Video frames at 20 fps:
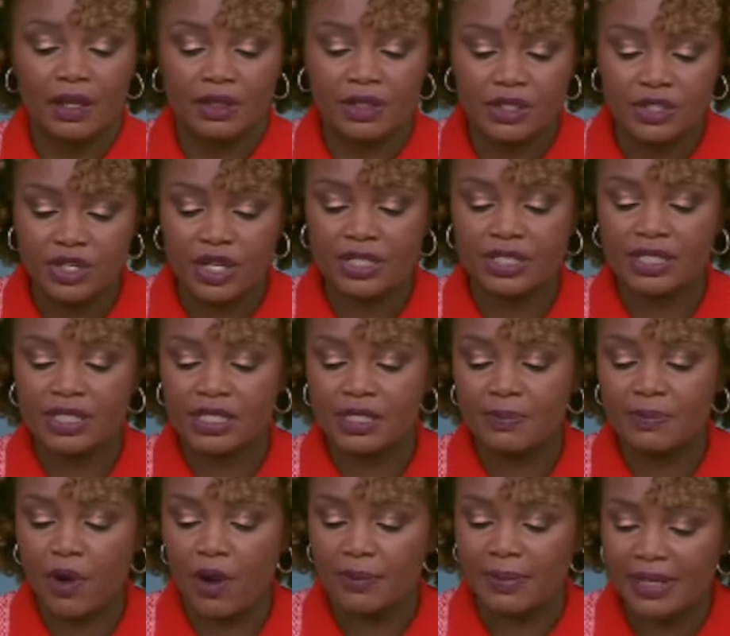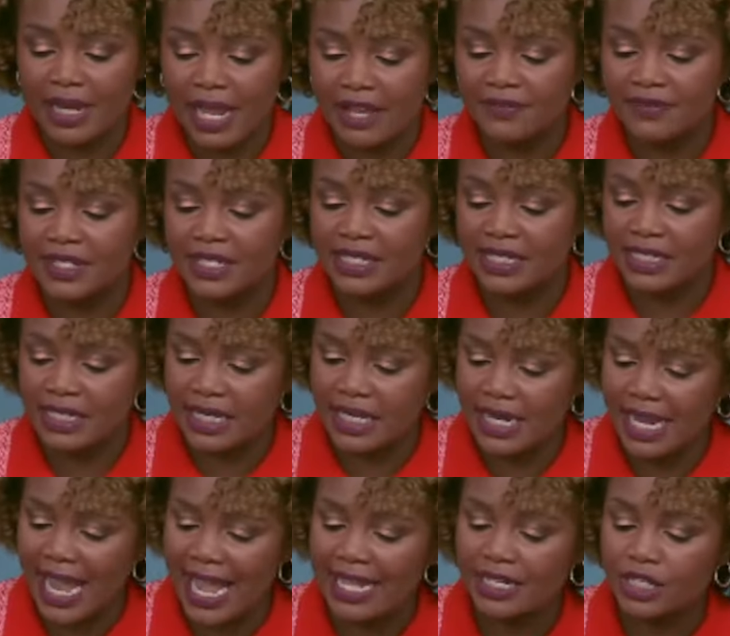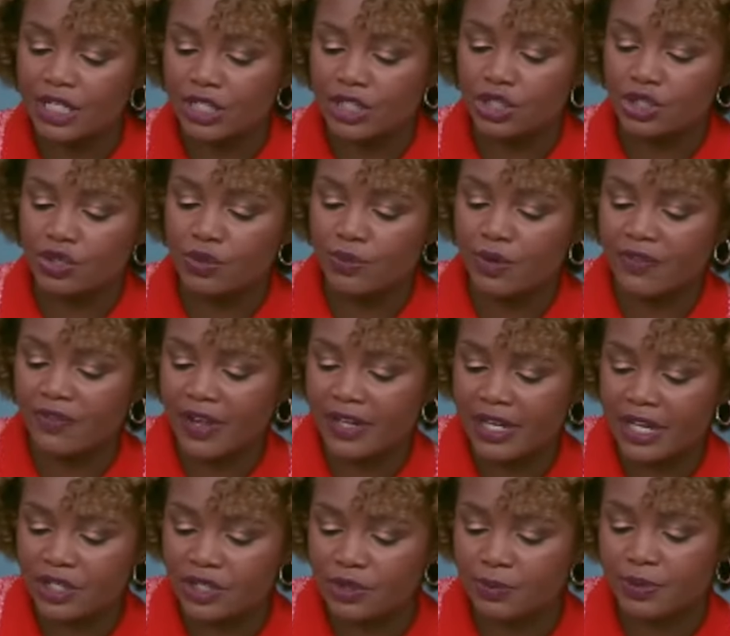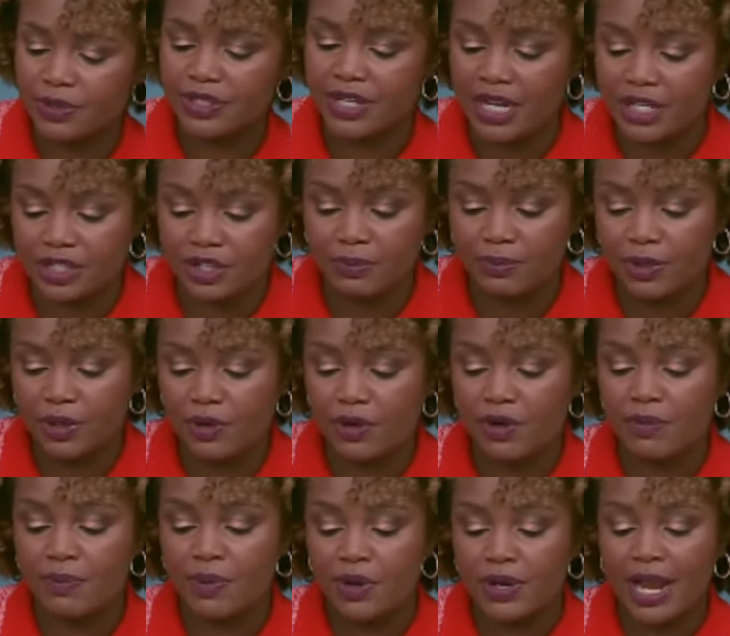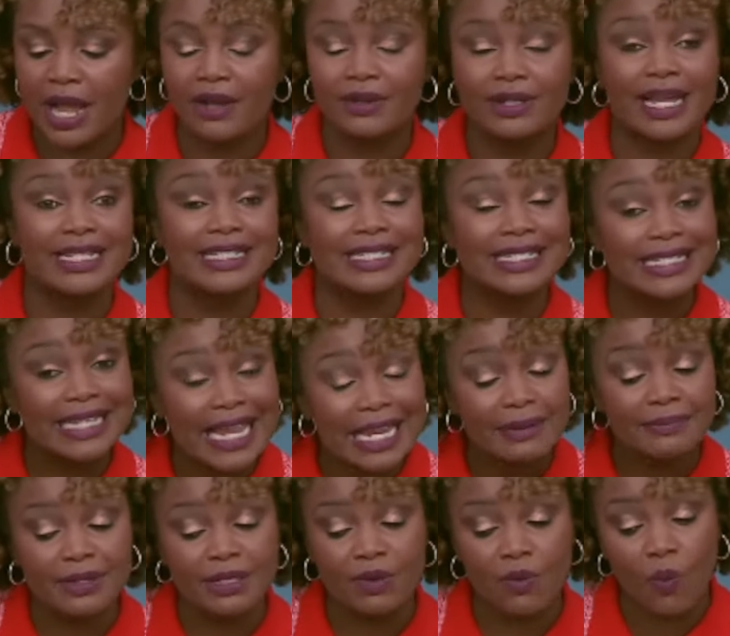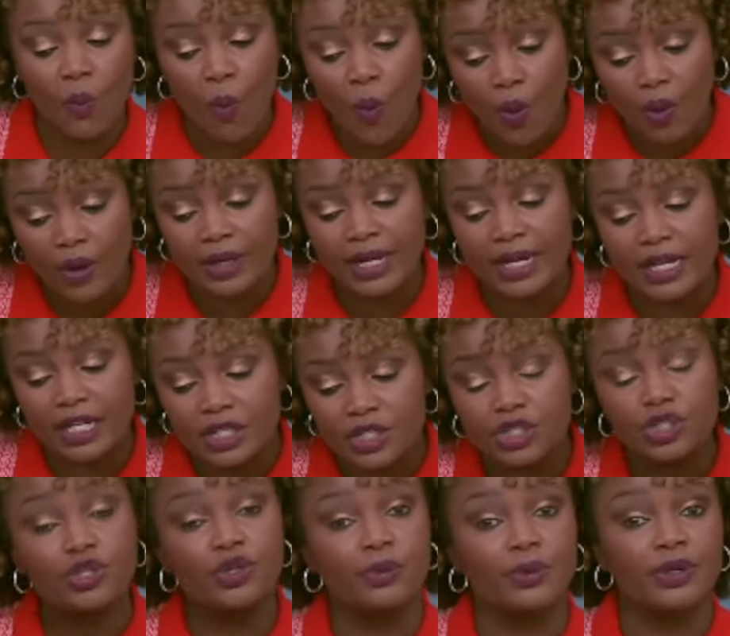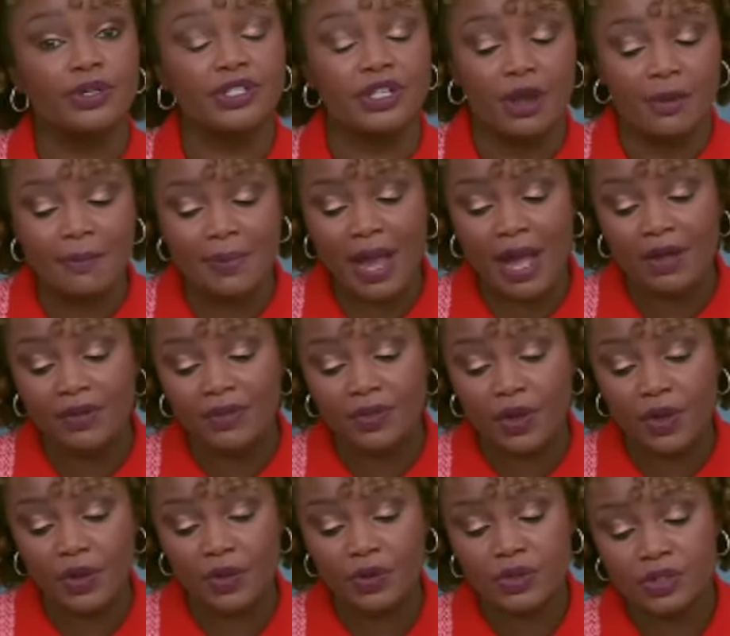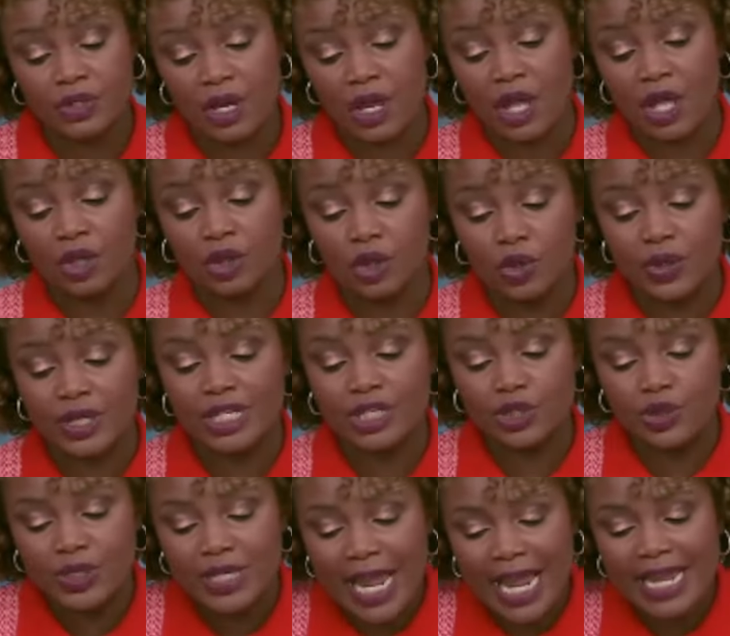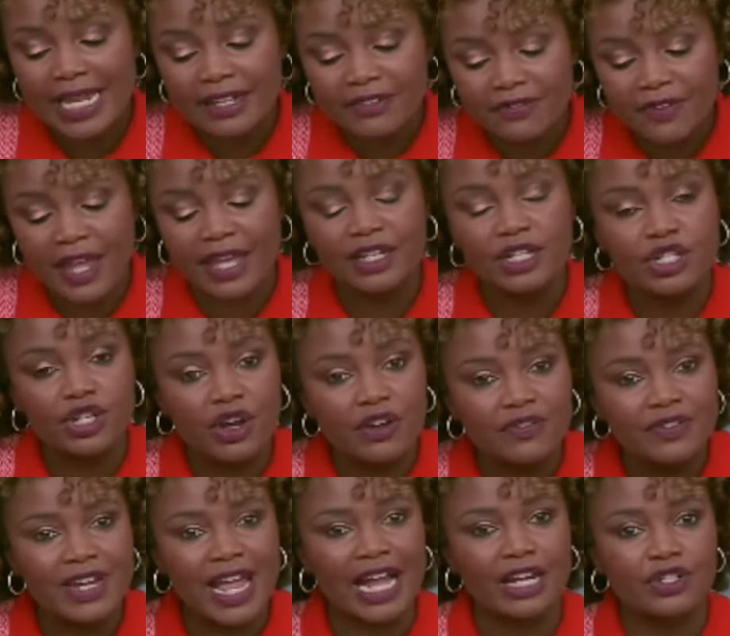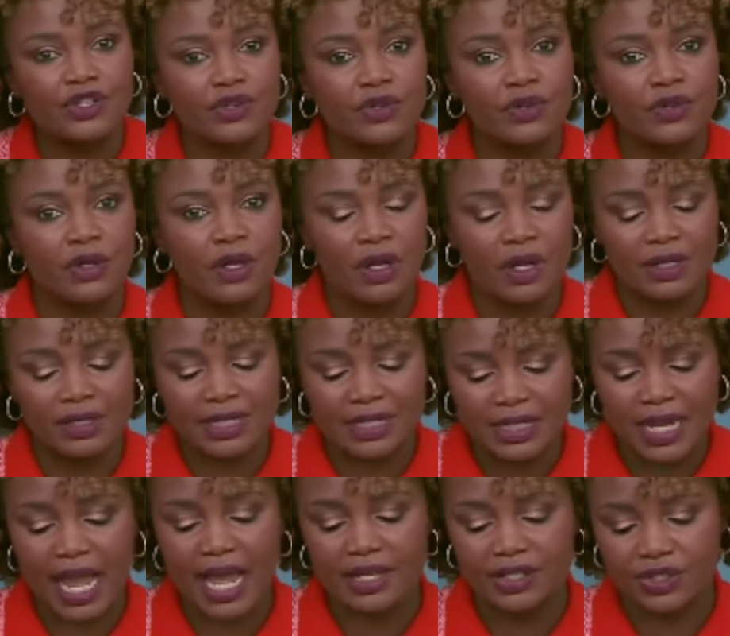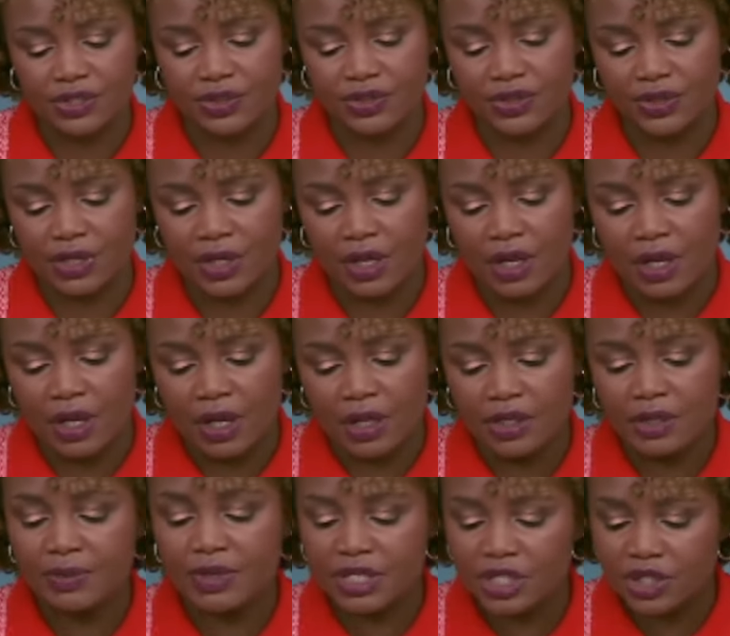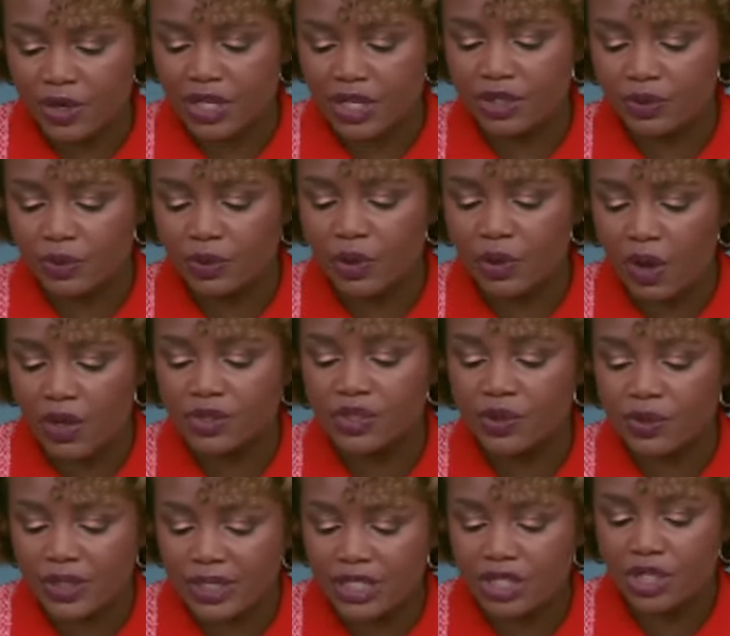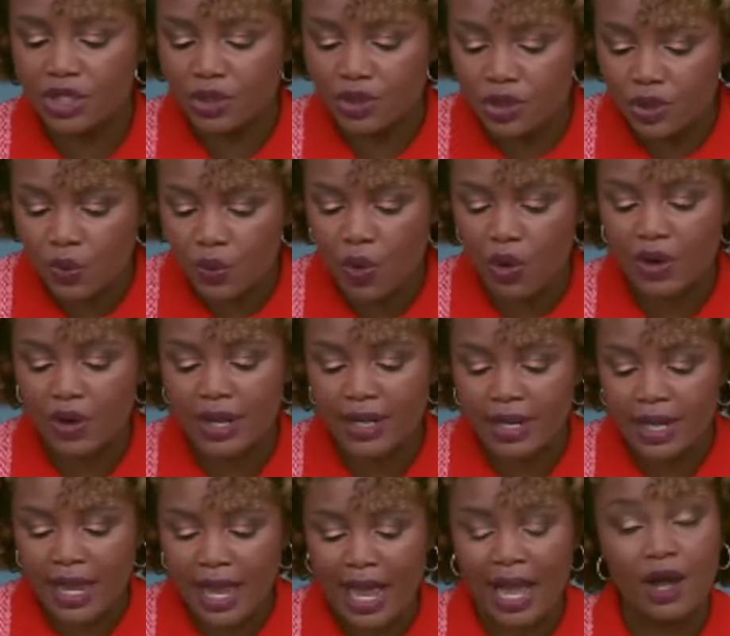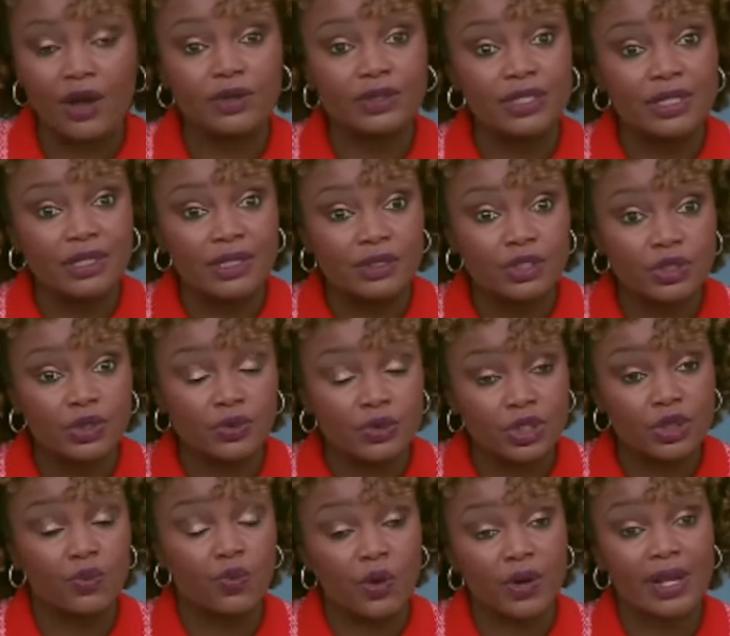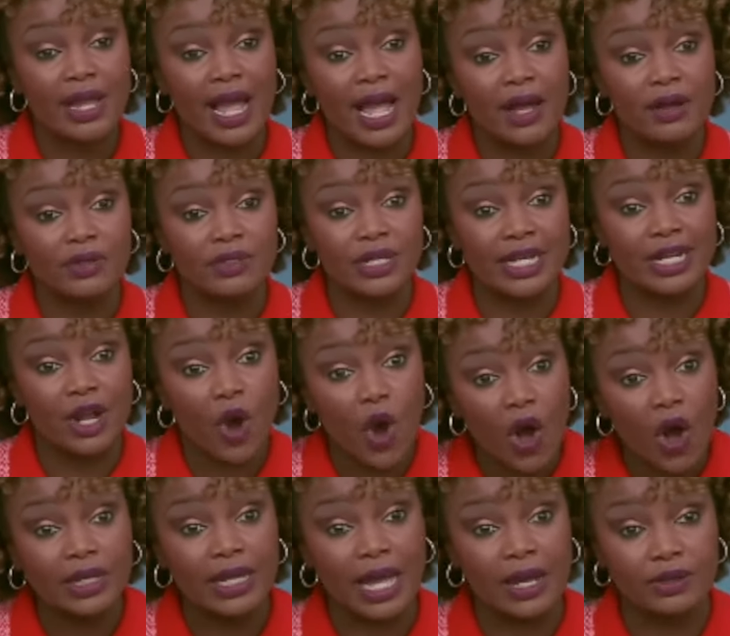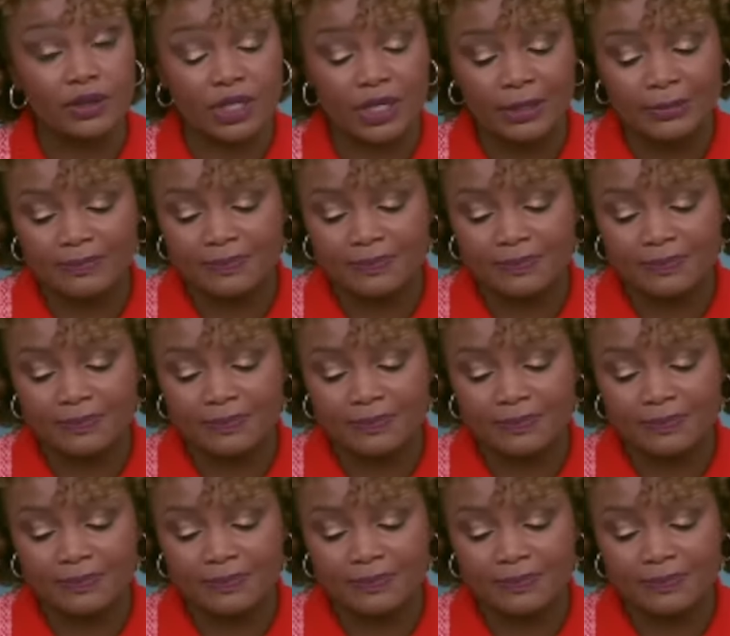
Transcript: The Justice Department, FTC, and Consumer Financial Protection Bureau put out a statement warning consumers about those looking to take advantage of natural disasters. The administration will also continue to work out to, to work out and call out